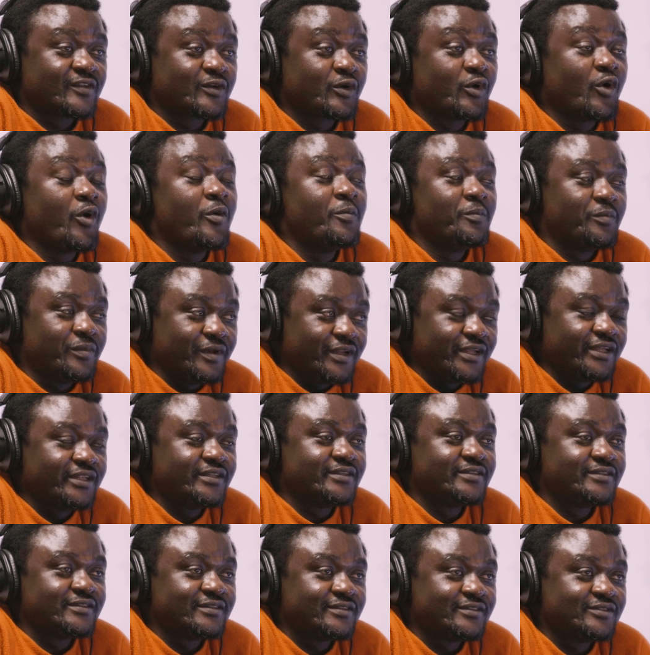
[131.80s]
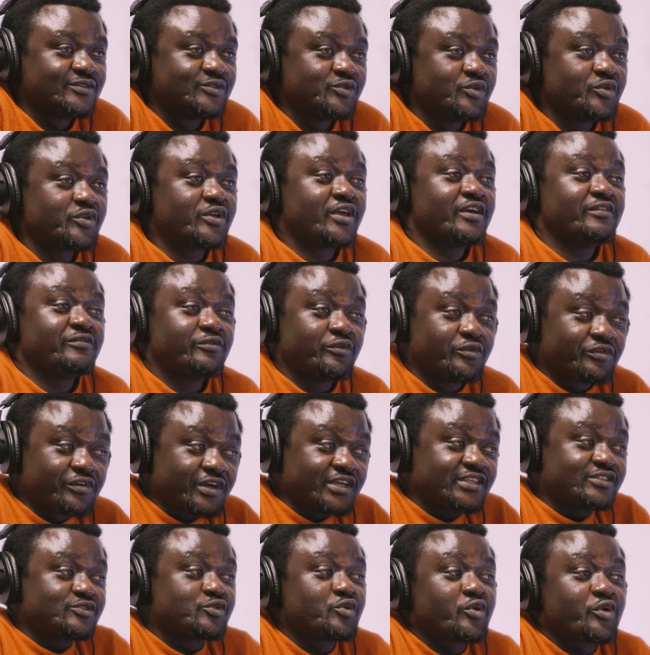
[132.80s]
complaint. complain. So you, you
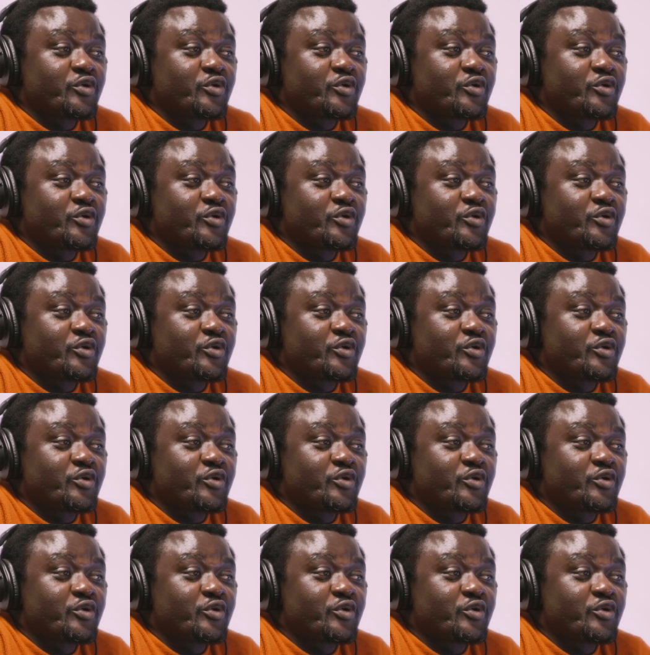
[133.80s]
understand? Res-